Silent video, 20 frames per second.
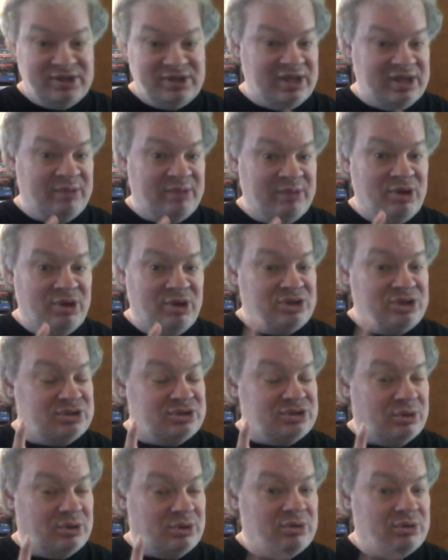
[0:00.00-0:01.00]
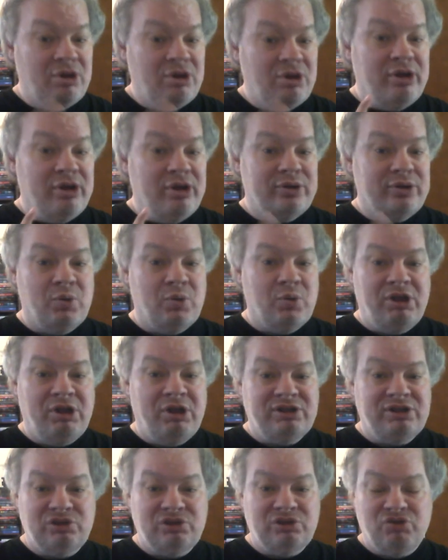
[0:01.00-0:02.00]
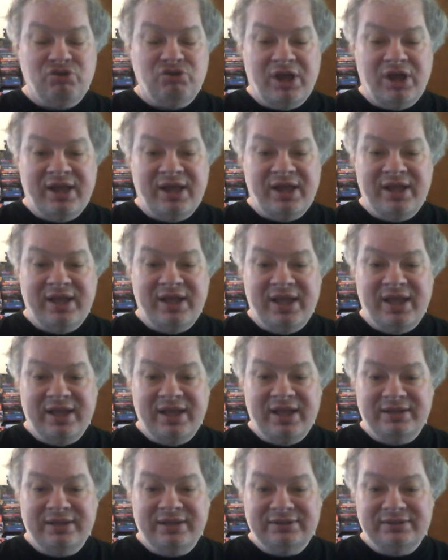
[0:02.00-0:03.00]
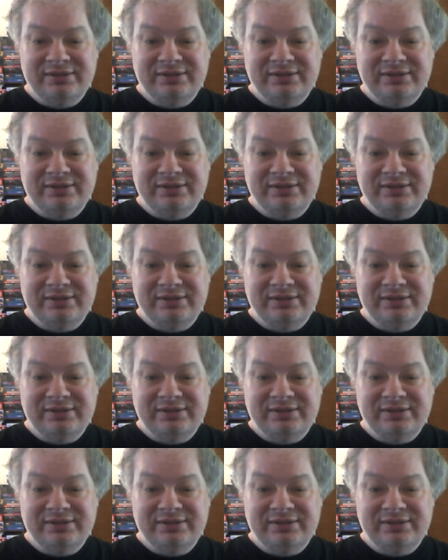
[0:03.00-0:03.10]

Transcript: I'm also going to try and